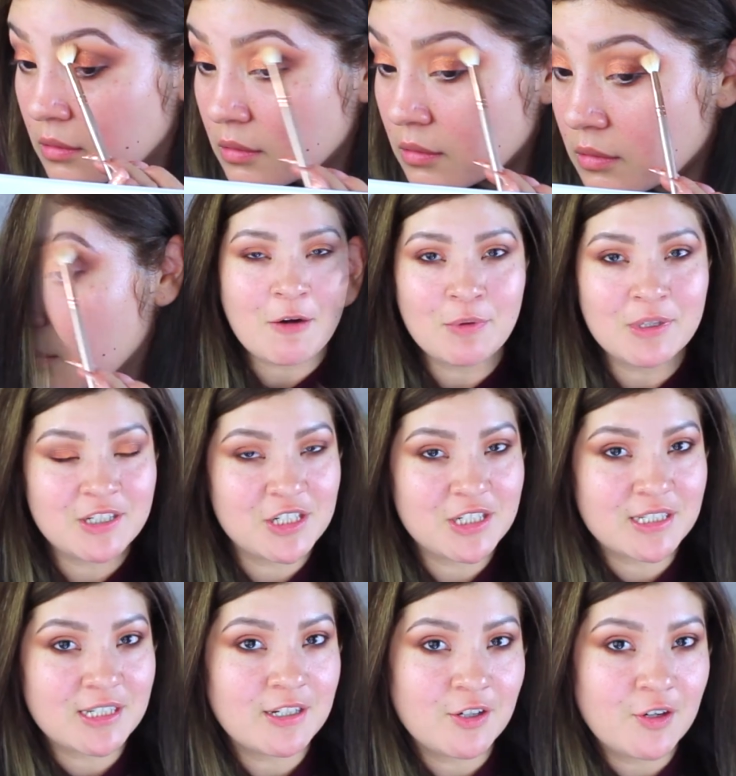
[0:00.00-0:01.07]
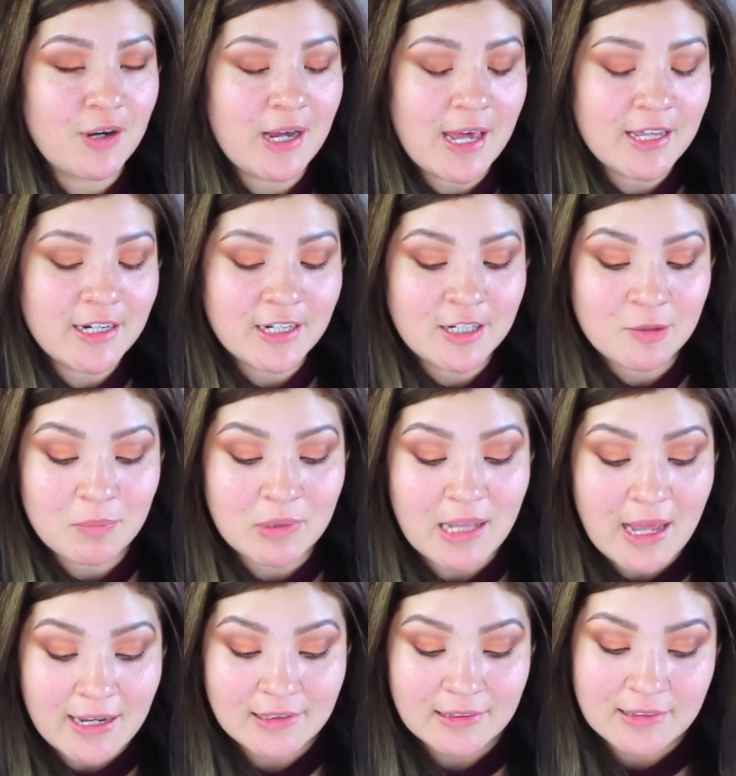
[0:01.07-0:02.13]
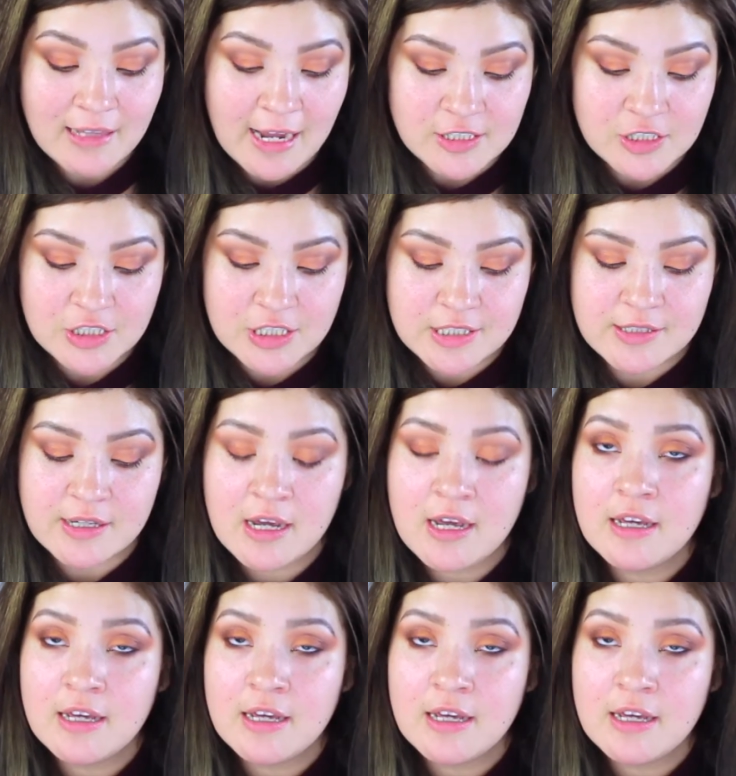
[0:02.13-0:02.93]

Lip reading: Now we're just gonna go ahead and apply lashes.